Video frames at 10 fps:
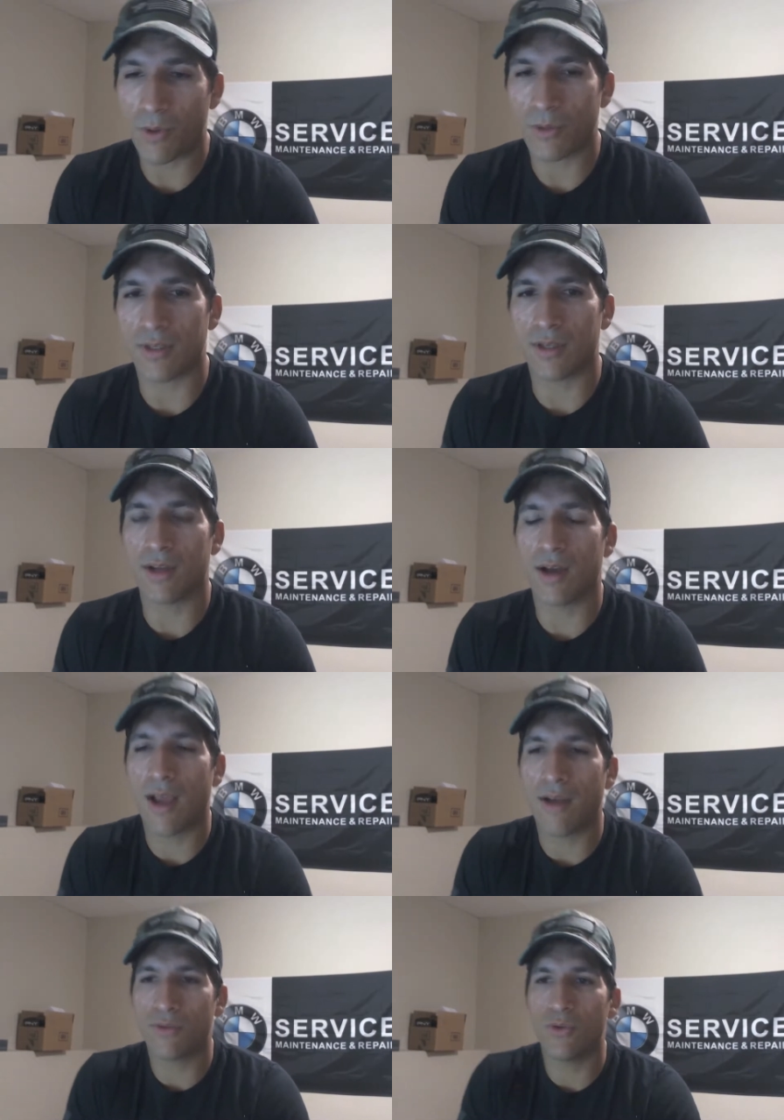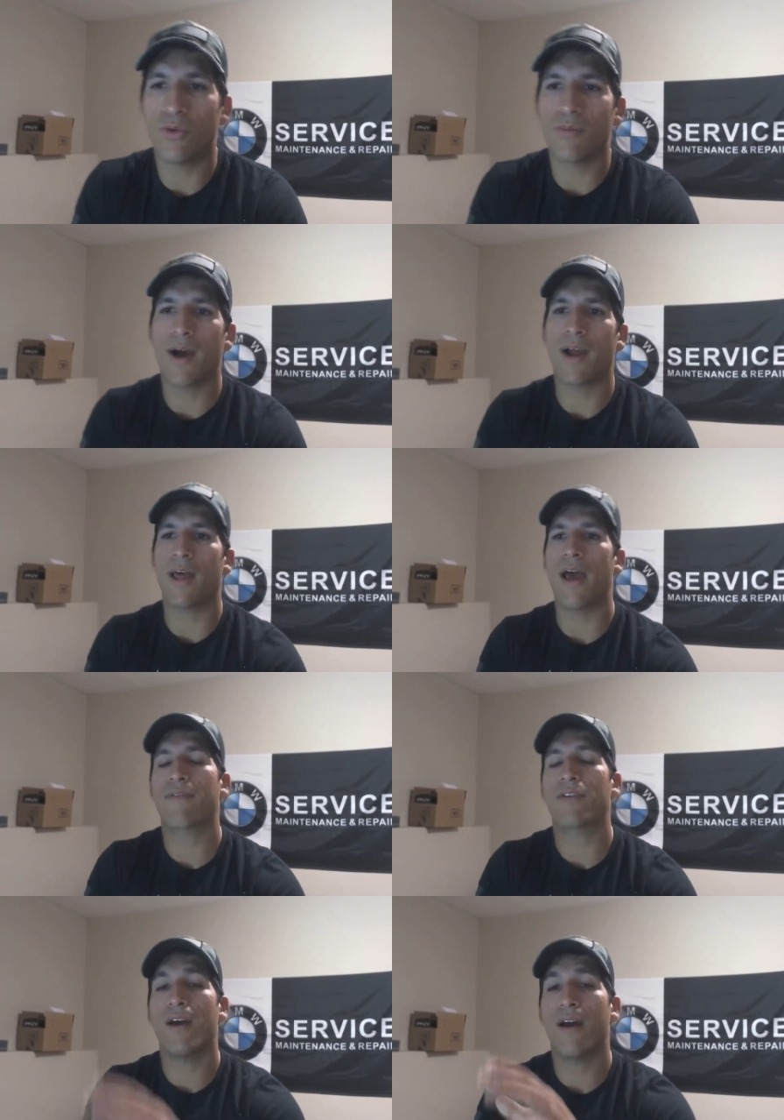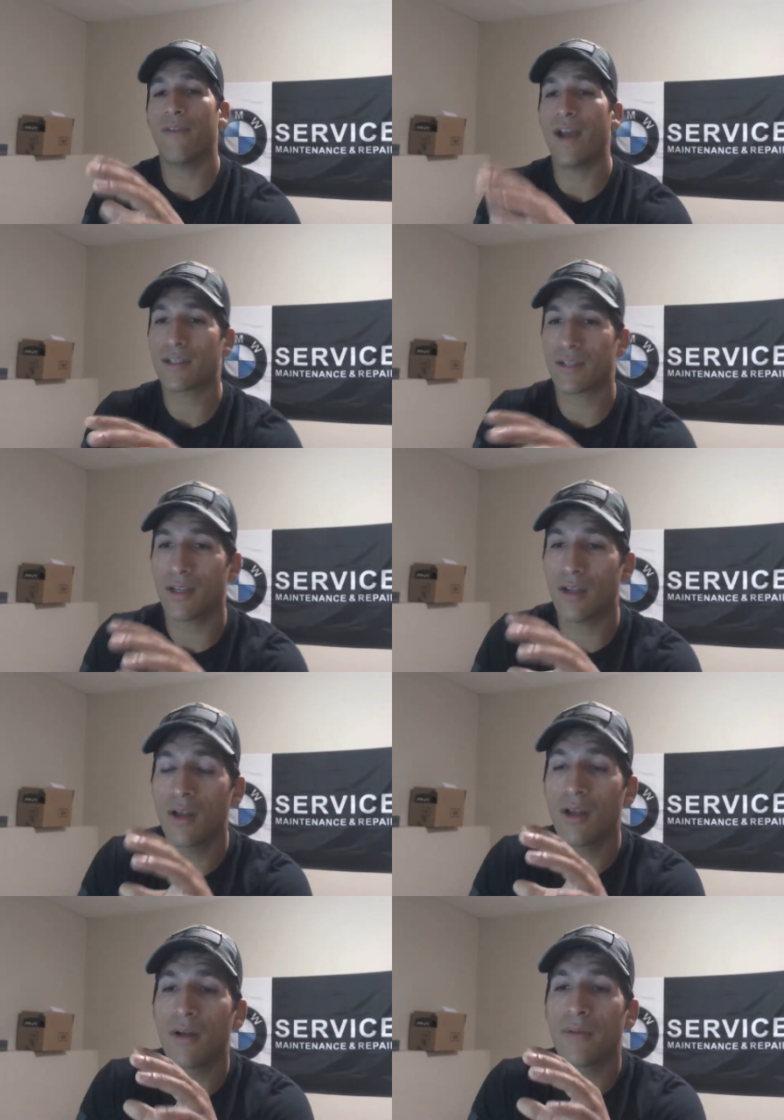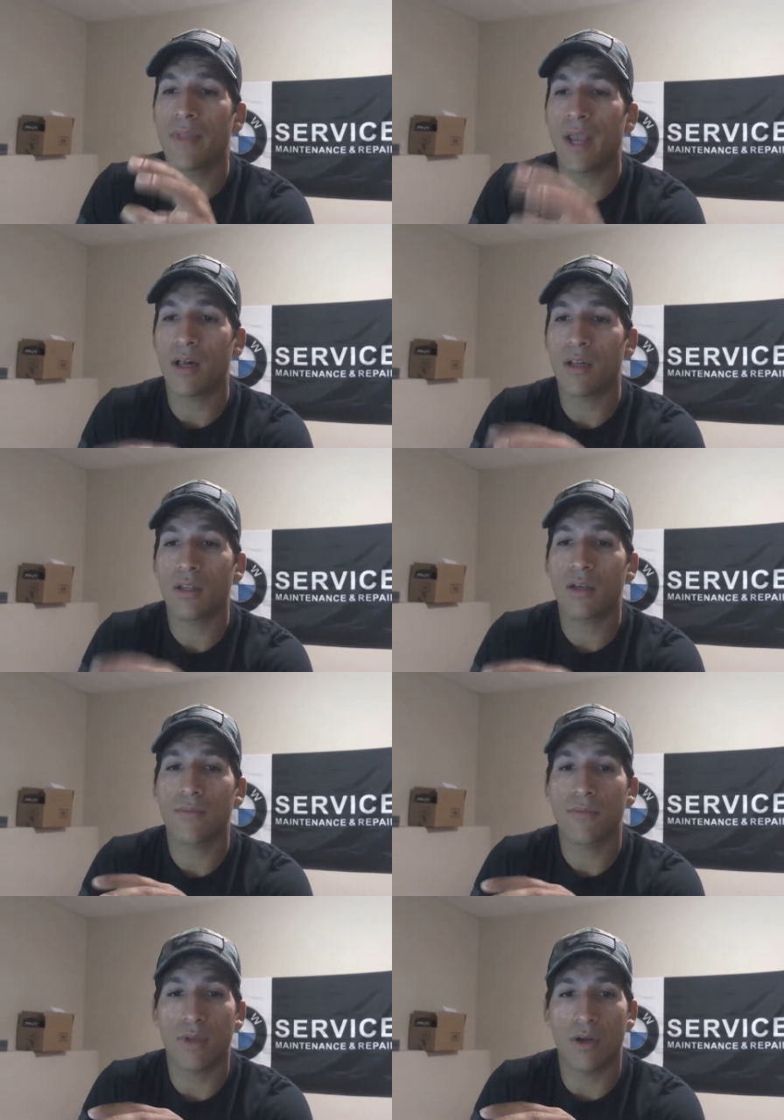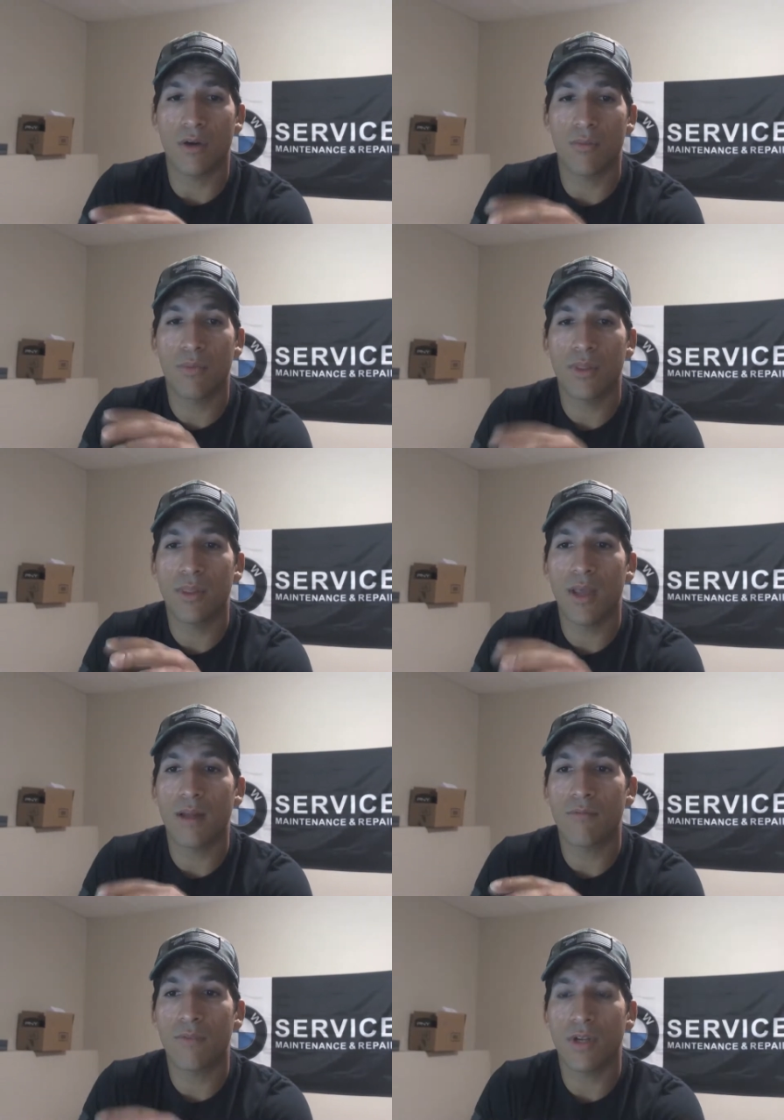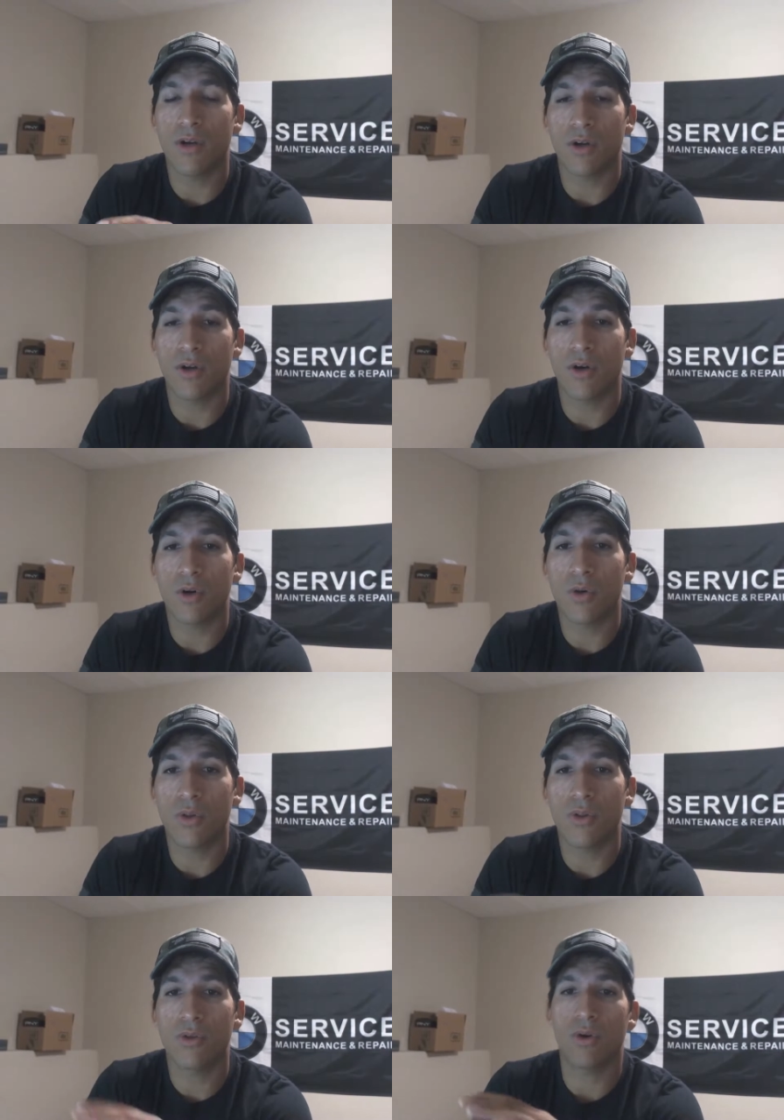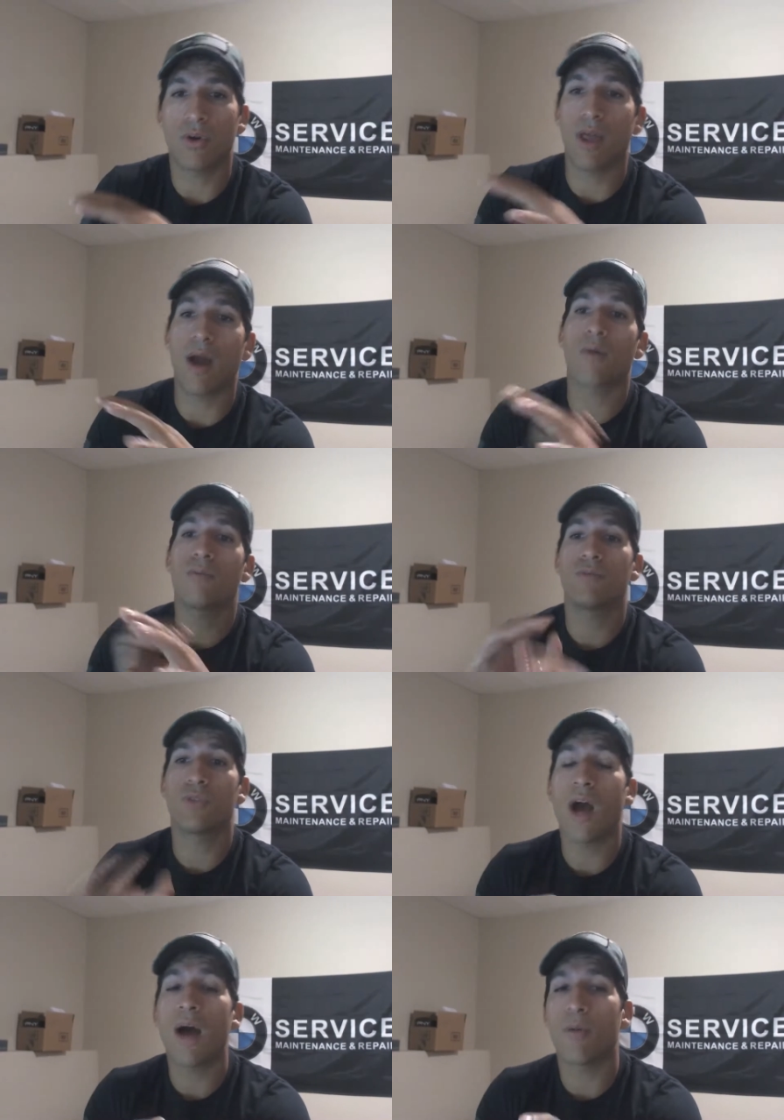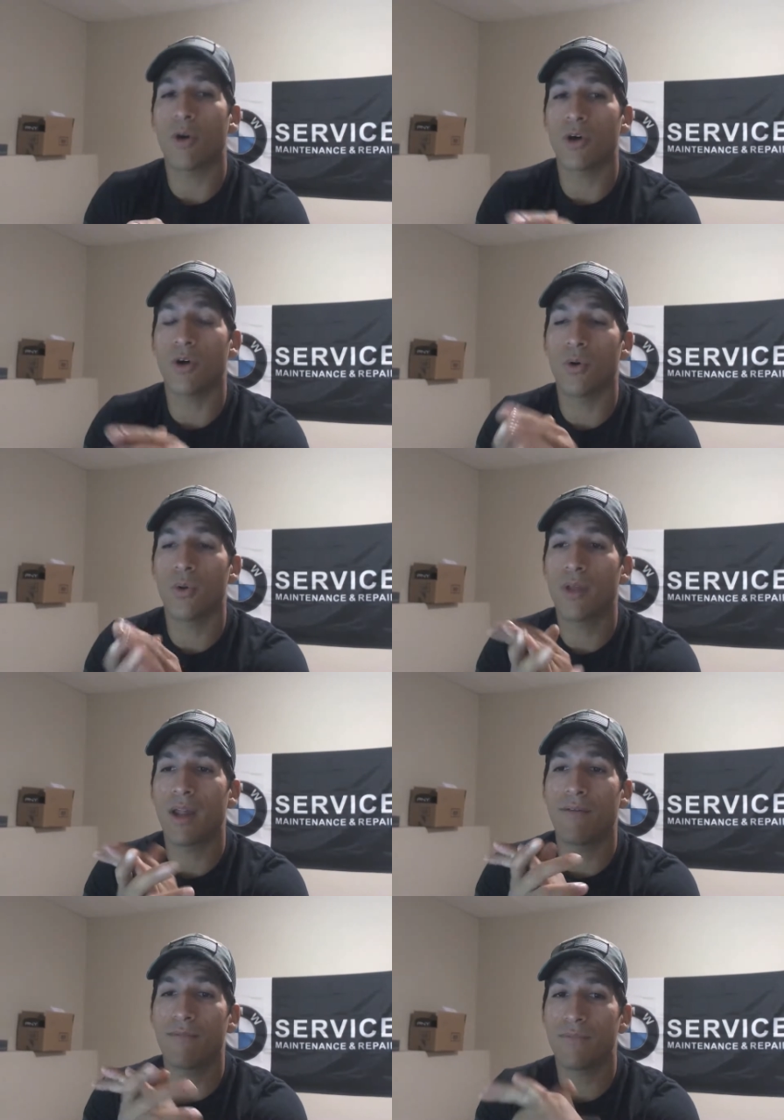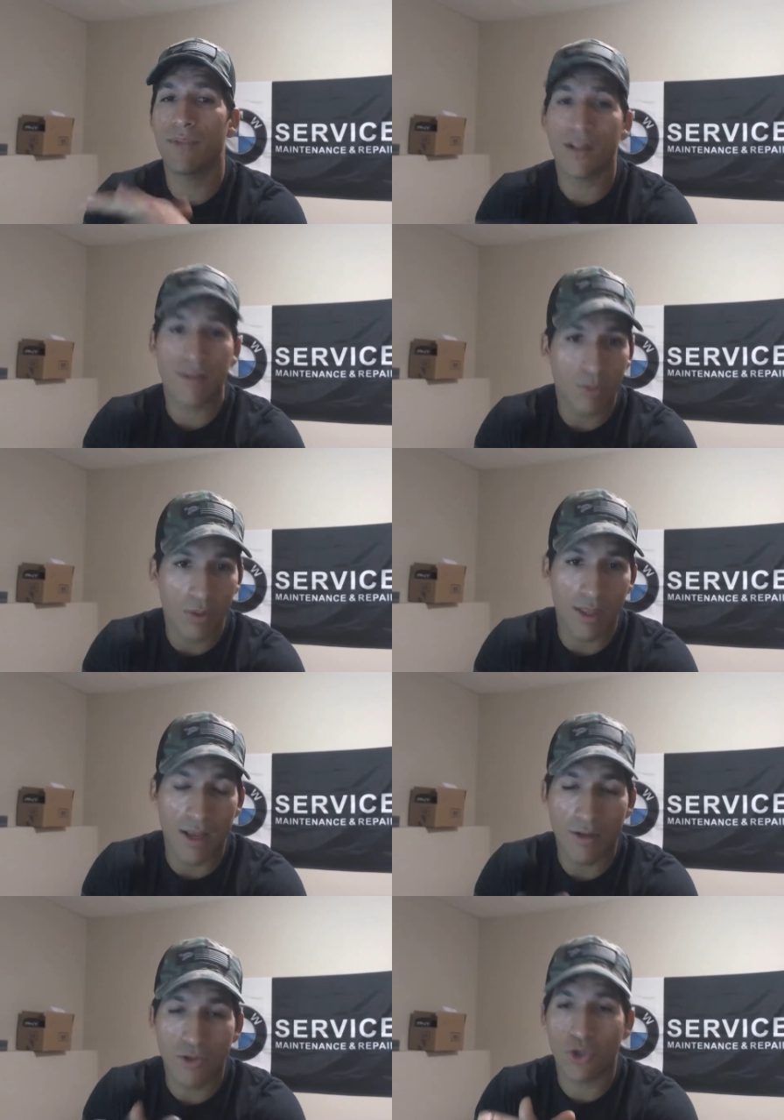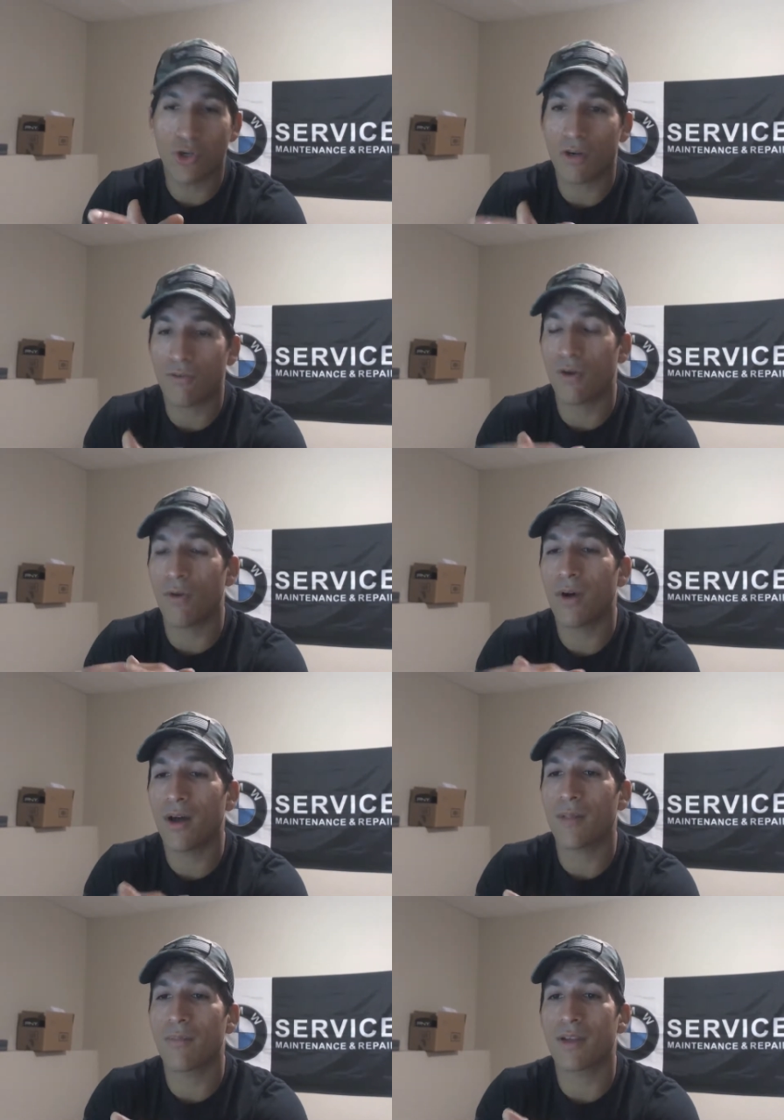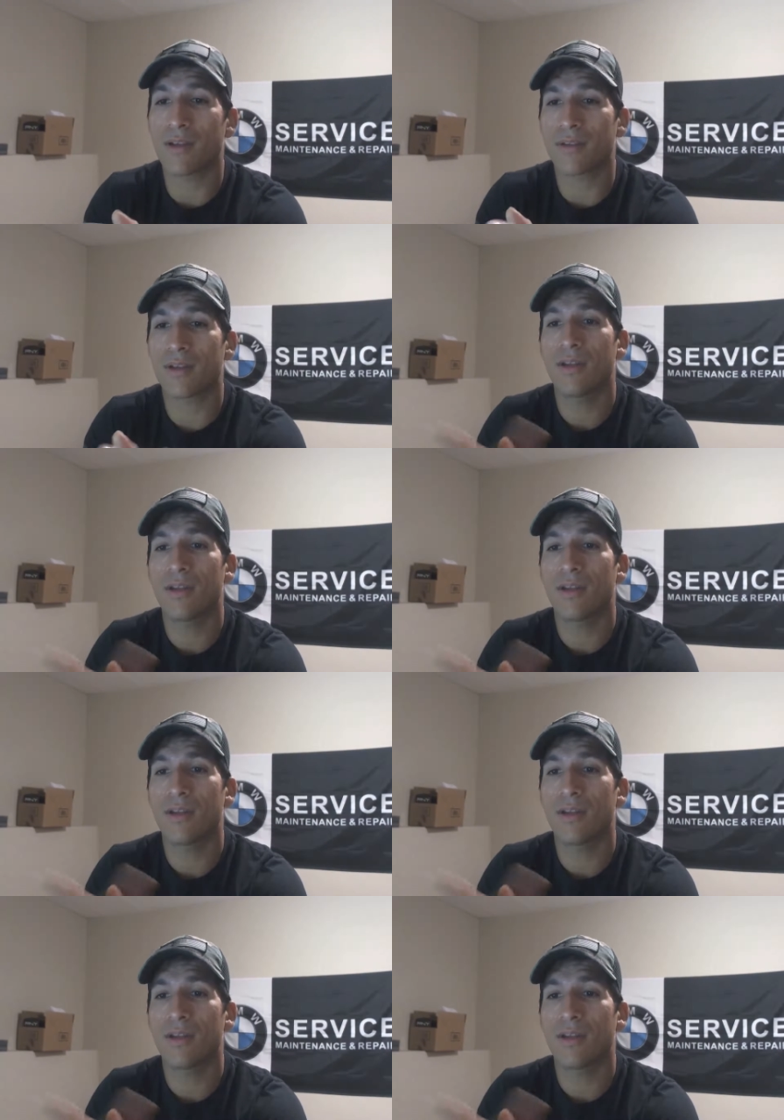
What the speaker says: post it. I have to do mine. I've actually put that video on hold, or that job on hold. I've dealt with that jerk for a while because